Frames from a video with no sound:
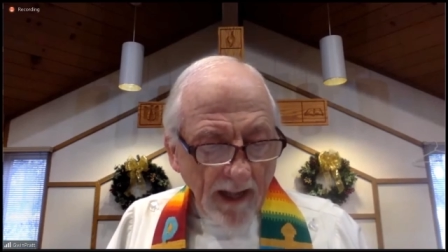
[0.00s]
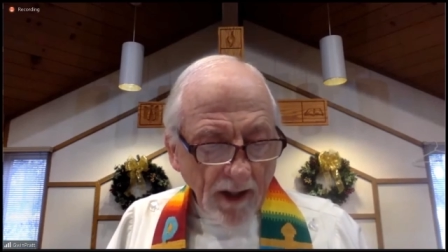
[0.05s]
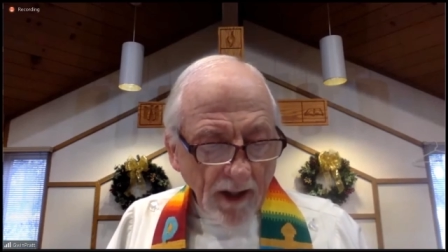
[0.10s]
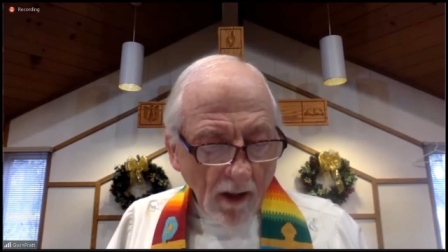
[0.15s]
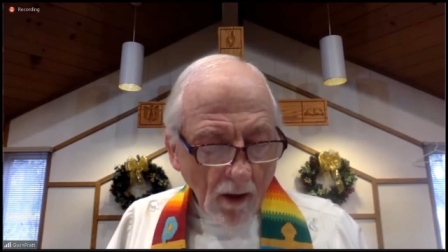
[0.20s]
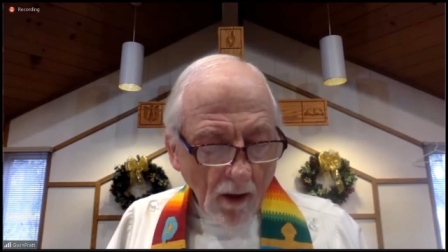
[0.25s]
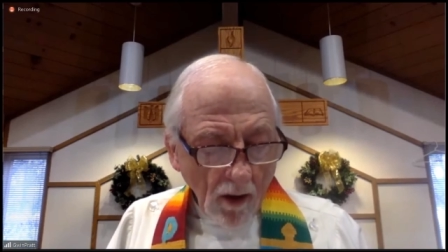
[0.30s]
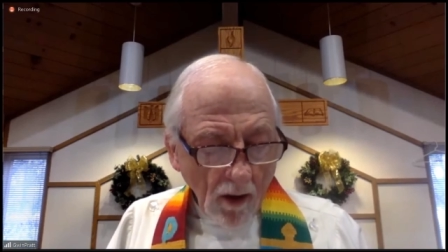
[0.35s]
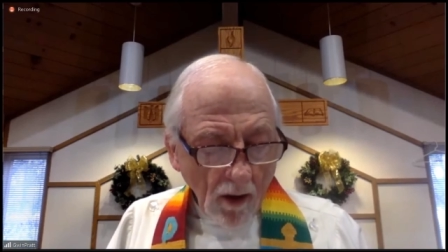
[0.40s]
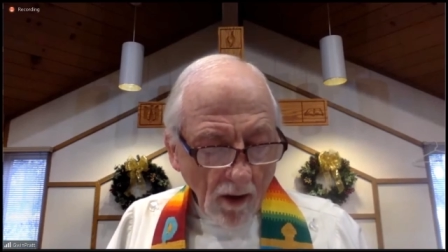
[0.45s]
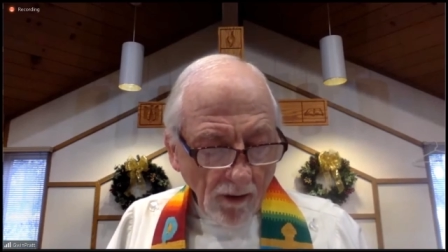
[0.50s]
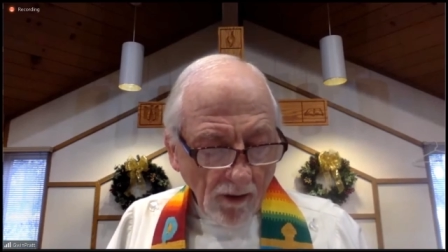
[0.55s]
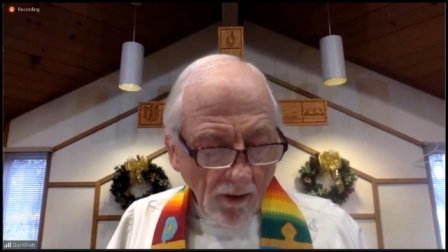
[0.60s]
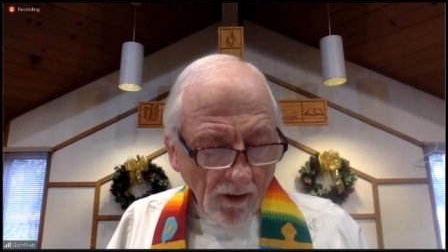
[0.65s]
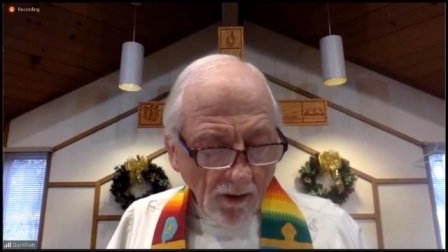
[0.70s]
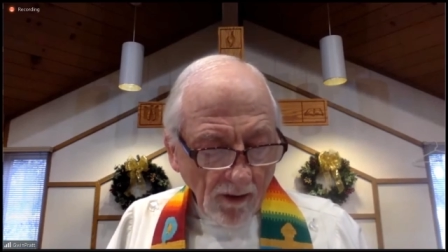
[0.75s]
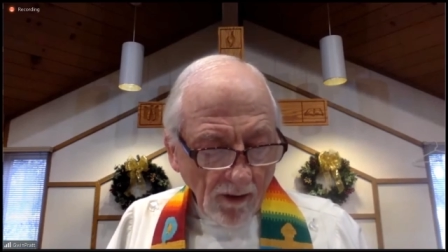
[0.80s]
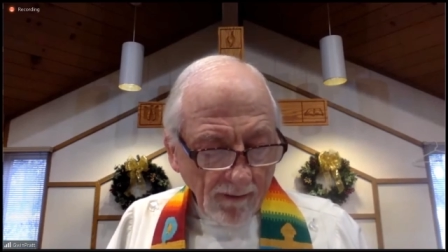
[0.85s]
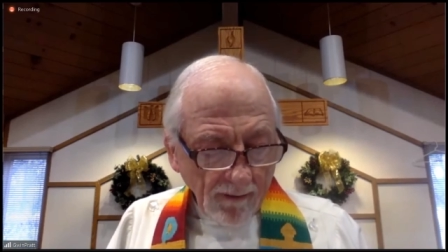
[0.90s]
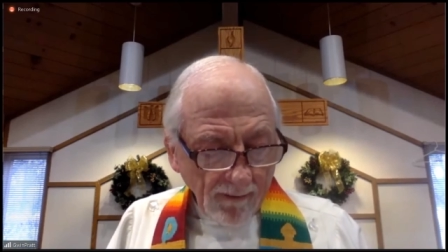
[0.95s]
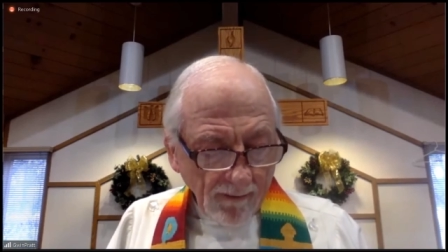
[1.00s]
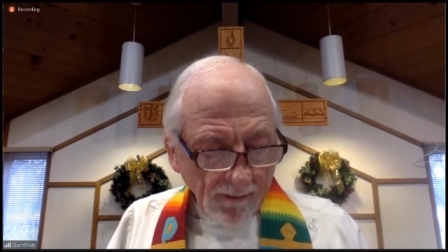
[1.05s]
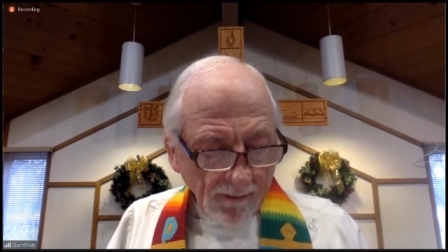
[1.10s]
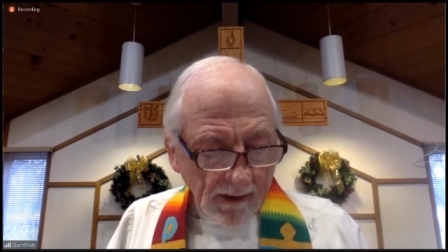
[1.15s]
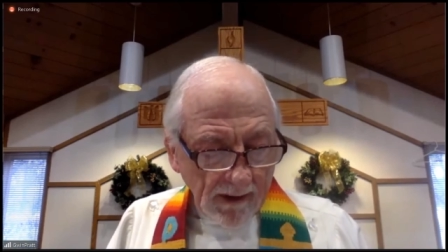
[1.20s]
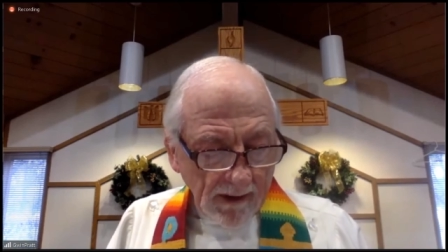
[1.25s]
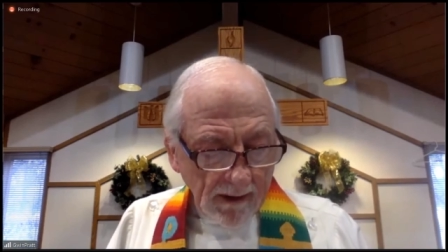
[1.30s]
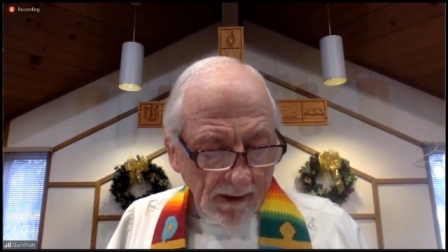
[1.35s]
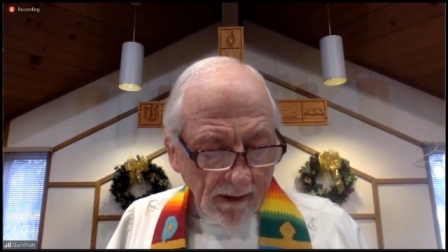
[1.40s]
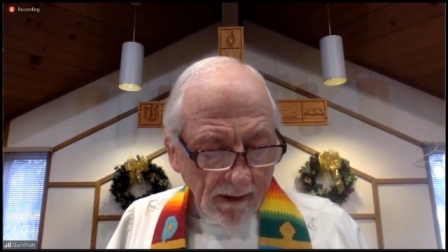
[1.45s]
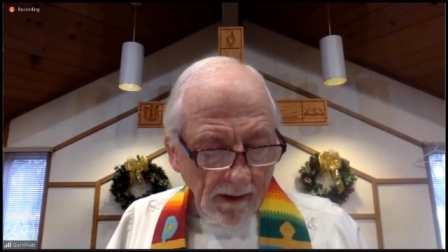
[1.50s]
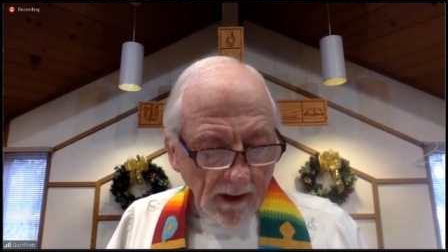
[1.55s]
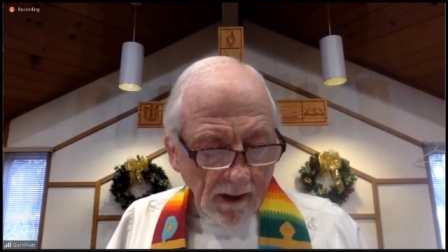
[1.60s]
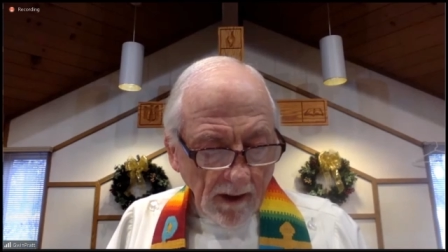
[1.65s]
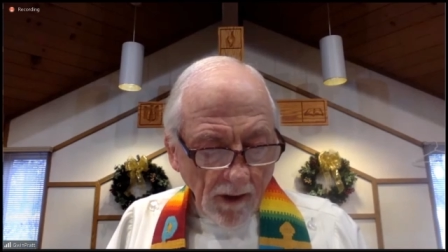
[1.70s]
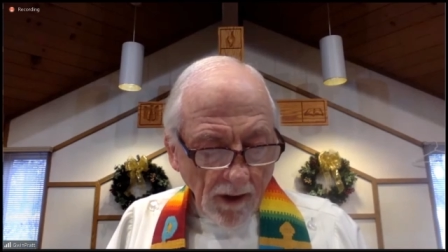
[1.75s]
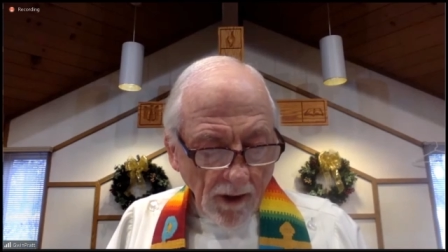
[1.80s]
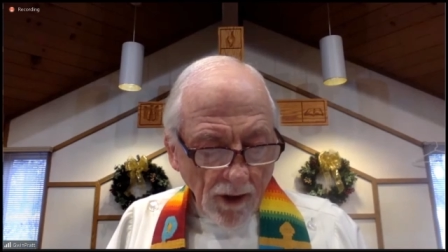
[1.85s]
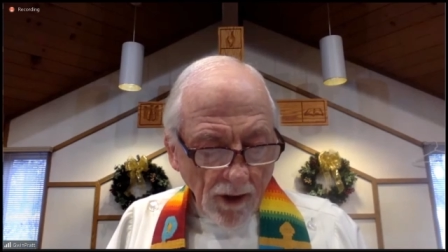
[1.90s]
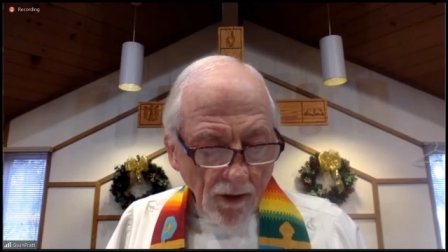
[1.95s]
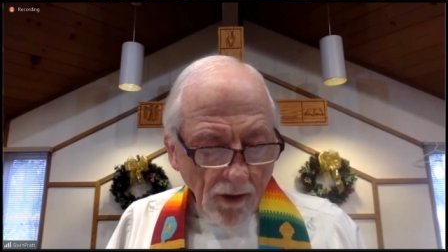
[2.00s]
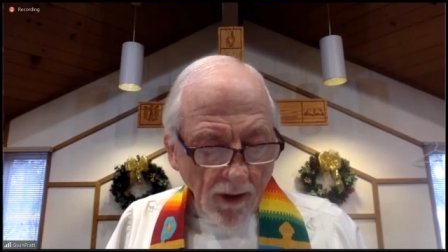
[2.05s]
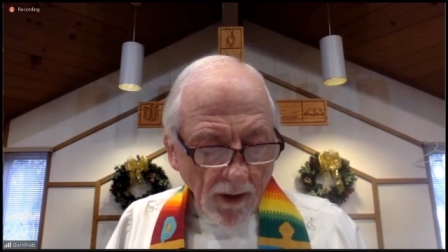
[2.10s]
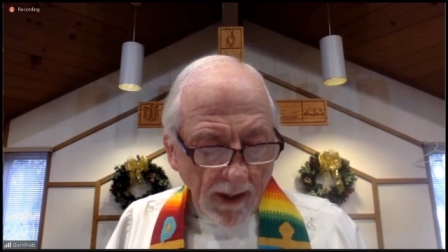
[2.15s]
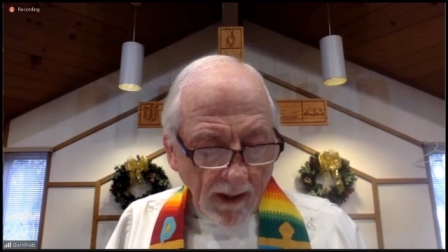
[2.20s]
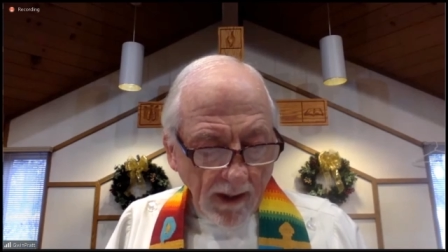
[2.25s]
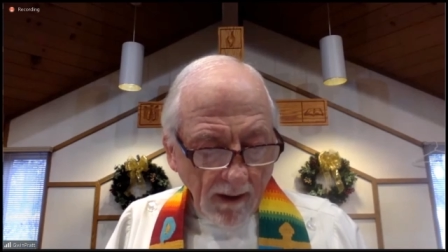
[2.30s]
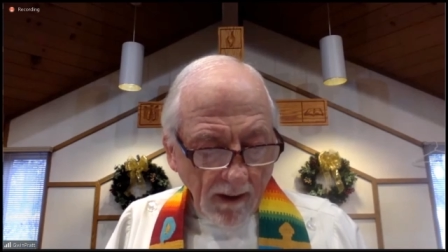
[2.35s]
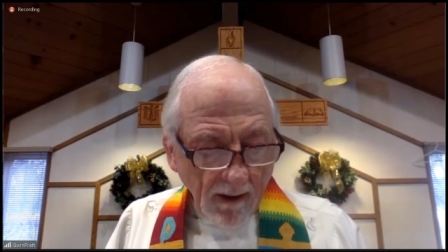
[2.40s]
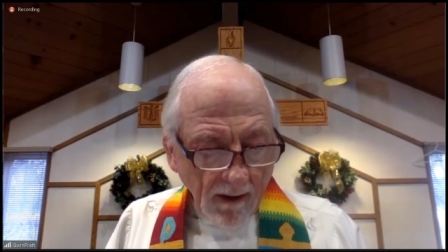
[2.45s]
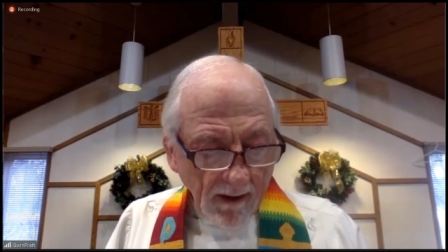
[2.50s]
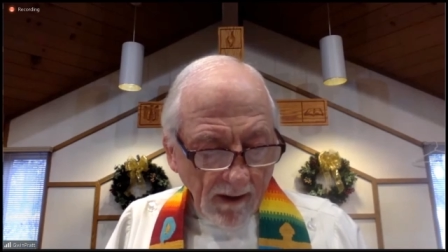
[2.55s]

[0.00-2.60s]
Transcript: our hearts, give us strength,